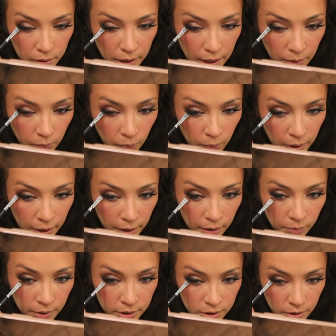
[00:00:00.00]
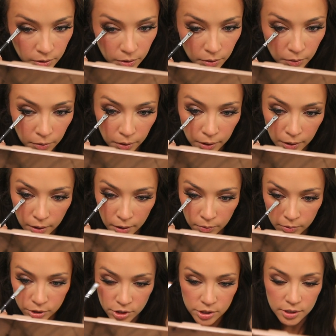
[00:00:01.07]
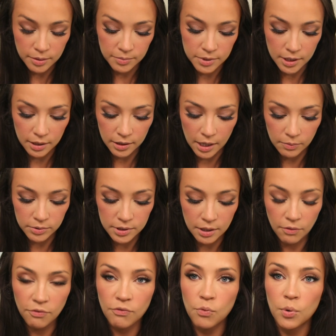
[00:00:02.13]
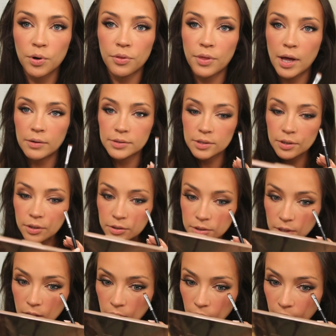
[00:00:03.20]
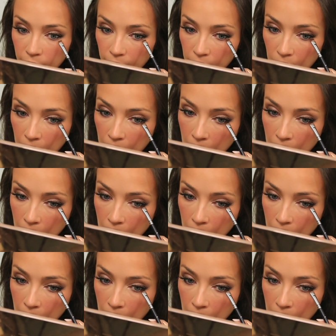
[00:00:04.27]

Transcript: that wing we did earlier, which seems like that was like 4,000 years ago, right?